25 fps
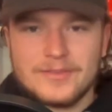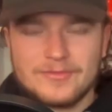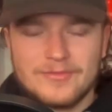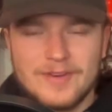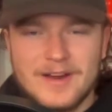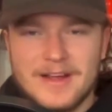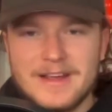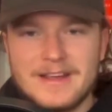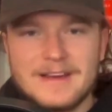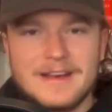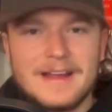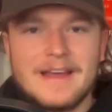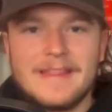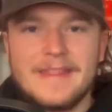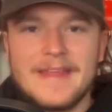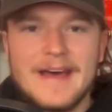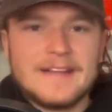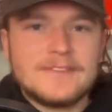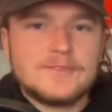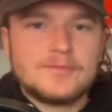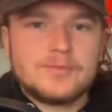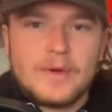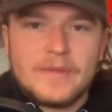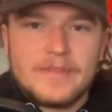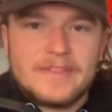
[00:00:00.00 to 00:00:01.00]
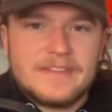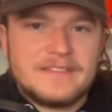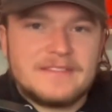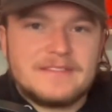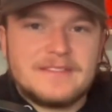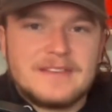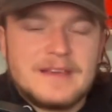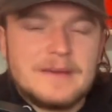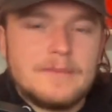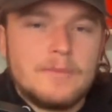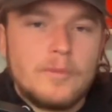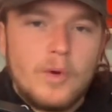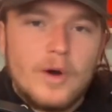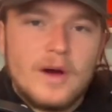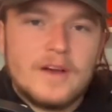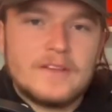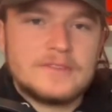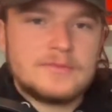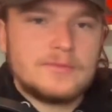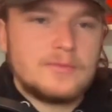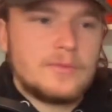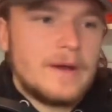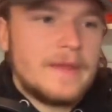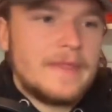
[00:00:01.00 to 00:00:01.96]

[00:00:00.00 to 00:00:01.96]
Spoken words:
right? And that's what this team was when